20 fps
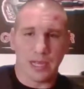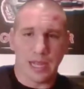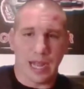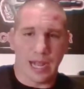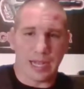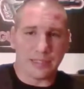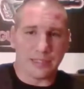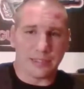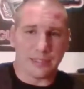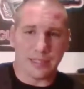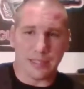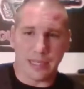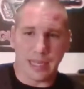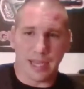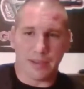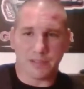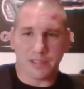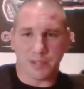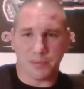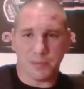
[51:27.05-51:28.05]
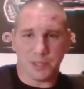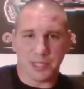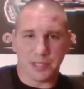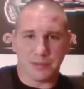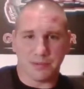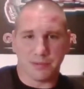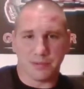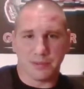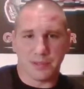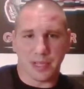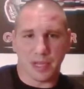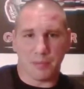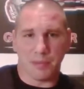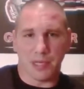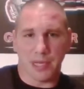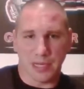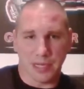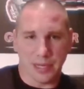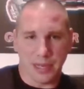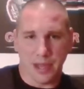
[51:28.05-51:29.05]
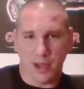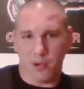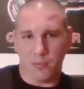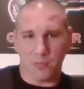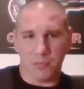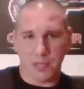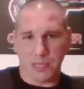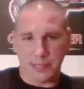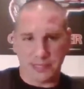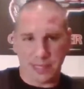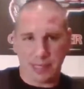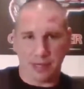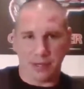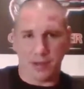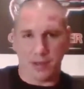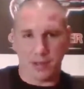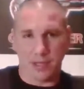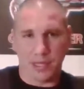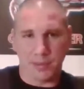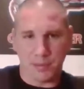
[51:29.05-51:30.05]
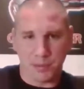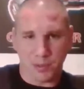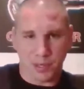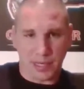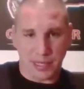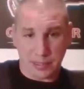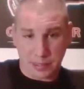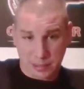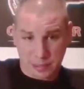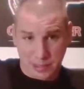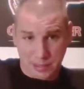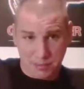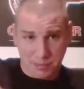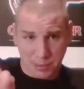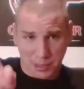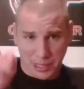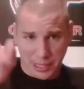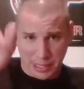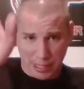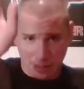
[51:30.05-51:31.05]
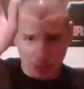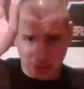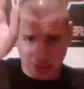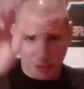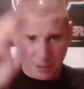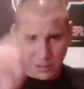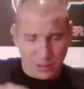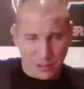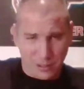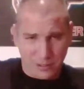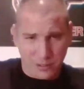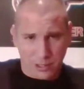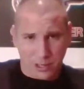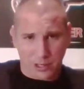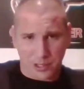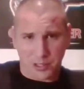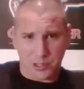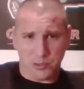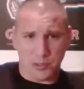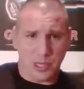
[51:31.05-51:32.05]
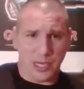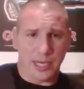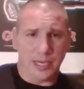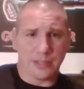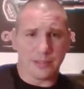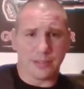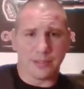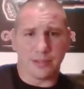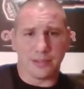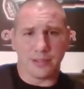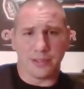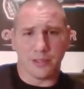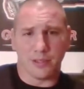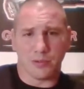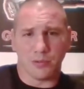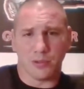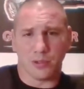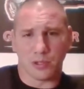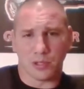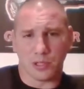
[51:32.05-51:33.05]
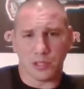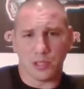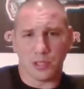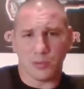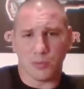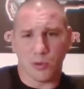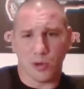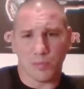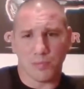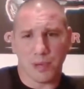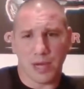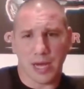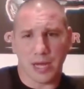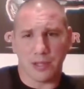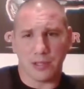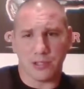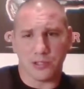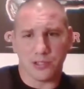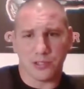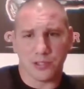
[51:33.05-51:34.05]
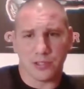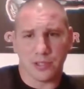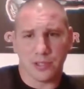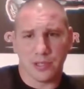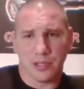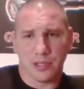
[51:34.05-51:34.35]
I just need to have somebody come in and help me set it all up so I can just hit play and talk to you guys and it'll look a little more polished.